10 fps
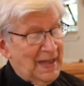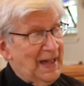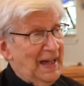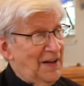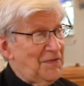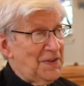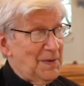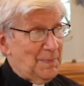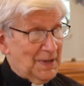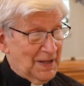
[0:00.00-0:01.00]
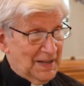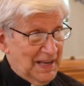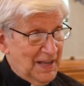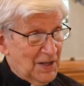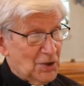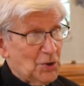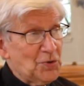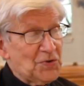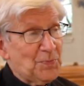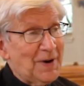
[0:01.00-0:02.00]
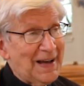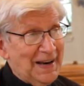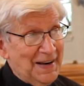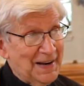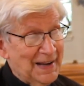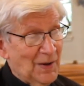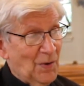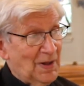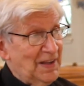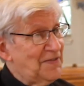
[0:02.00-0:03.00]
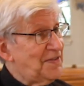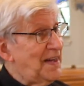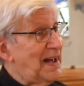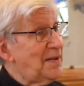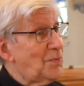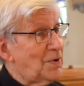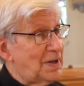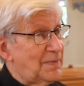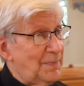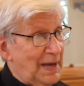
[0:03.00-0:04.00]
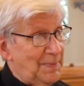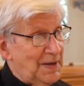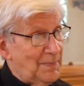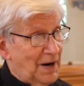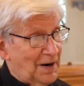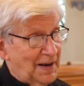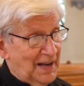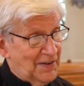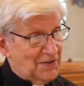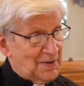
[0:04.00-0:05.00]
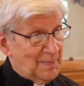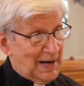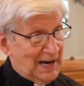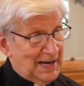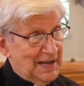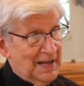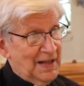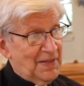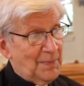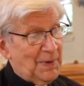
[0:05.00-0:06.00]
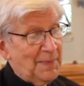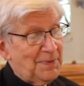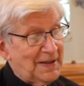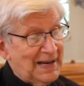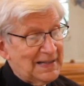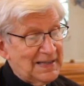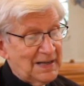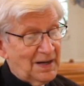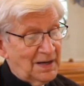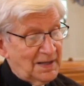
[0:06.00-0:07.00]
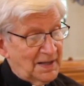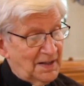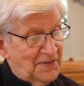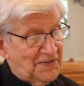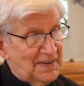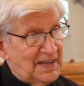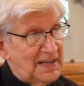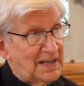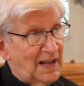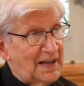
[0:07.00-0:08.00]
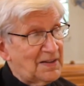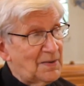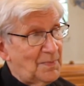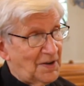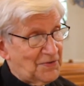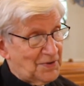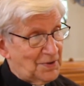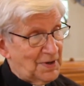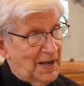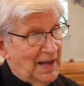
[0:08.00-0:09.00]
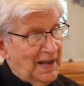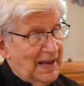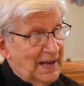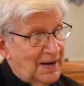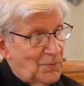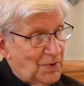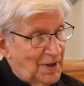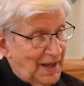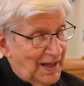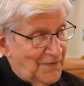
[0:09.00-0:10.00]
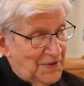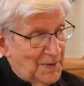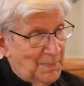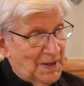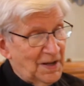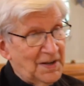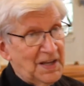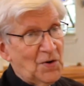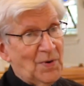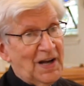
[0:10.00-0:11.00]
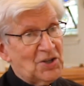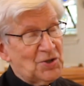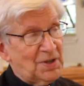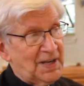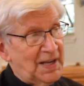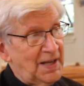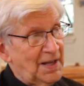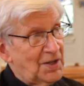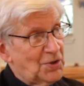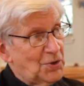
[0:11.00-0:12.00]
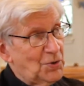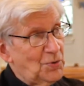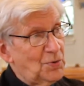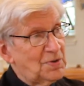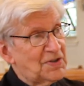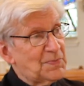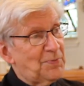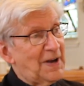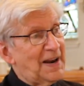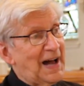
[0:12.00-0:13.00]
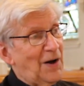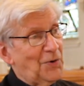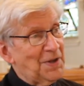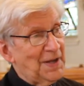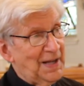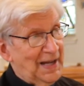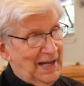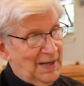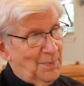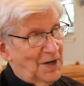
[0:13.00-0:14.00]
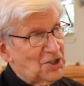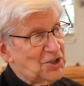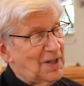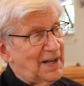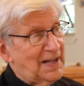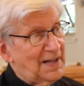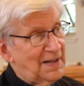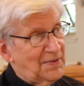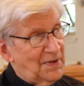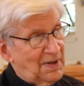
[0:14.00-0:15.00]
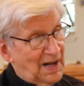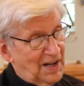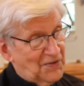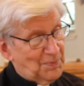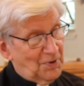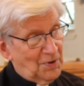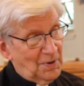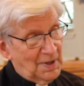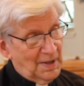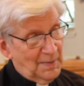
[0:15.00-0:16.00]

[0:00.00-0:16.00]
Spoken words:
have the ability to spread. Is that what maybe Mark has in mind? That by planting a little seed like the mustard, it will have the ability gradually to spread out, and much like the gospel